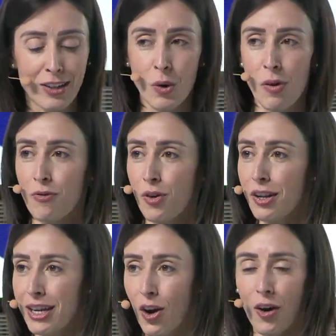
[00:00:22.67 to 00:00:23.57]
So we've
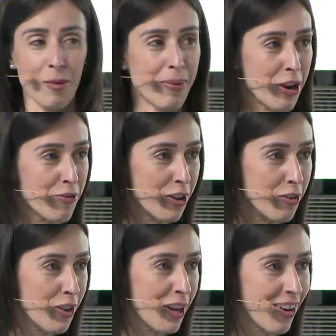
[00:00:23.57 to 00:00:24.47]
really got the benefit
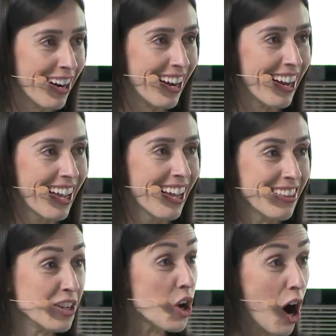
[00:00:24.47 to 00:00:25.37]
of hearing
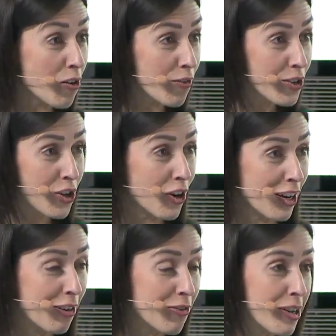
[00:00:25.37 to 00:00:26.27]
the entire of the
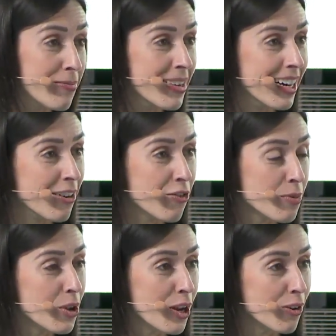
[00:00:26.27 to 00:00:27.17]
journey from
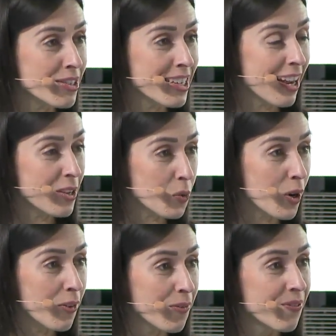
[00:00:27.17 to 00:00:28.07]
you here today as
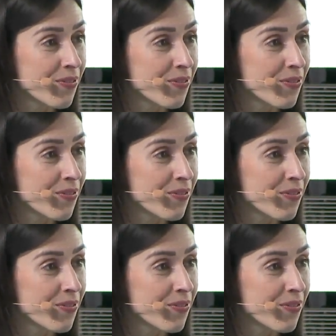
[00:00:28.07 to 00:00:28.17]
well.